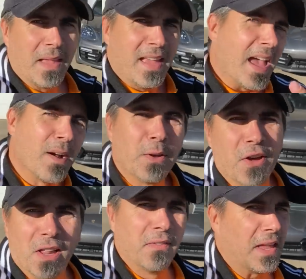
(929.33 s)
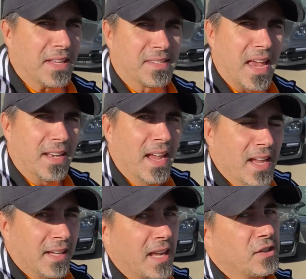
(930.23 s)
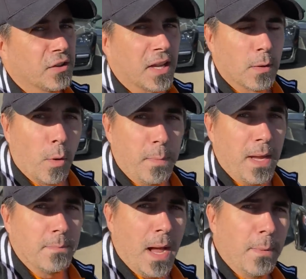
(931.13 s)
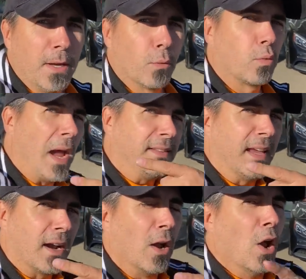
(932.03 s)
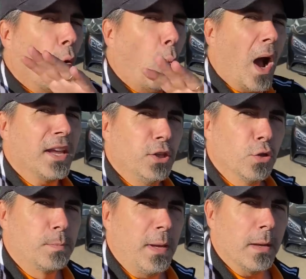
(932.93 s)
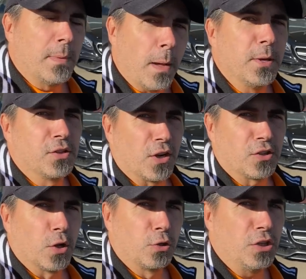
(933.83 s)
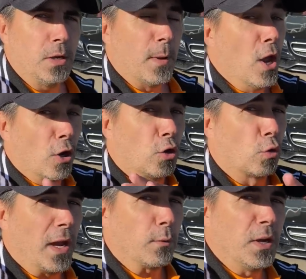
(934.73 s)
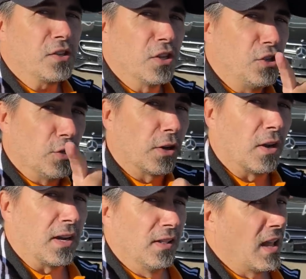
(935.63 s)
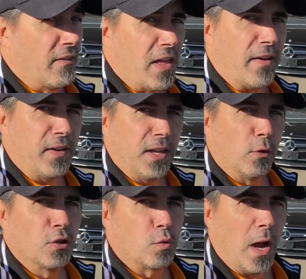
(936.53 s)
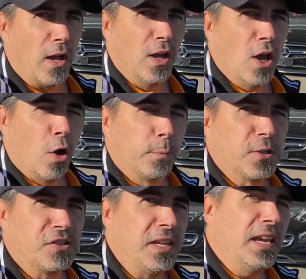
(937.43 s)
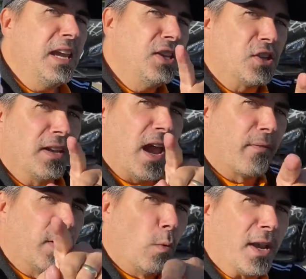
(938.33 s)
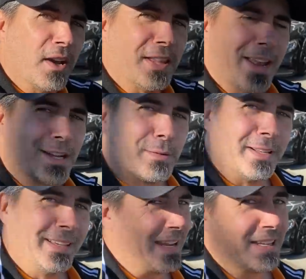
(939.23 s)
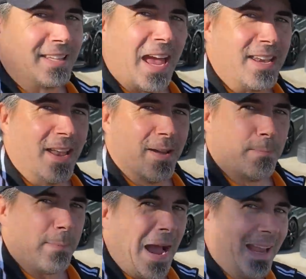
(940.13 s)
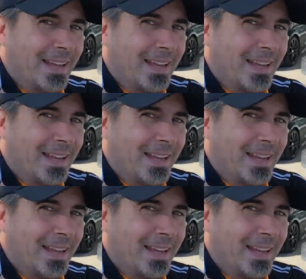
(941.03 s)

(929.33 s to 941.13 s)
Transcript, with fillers: And with all of that said, in case you're thinking about B M W, right there, why used B M Ws are so cheap. Great reasons. You're going to love that video as well. Hope to see each and every one of you on the next one. Catch you then. Bye-bye.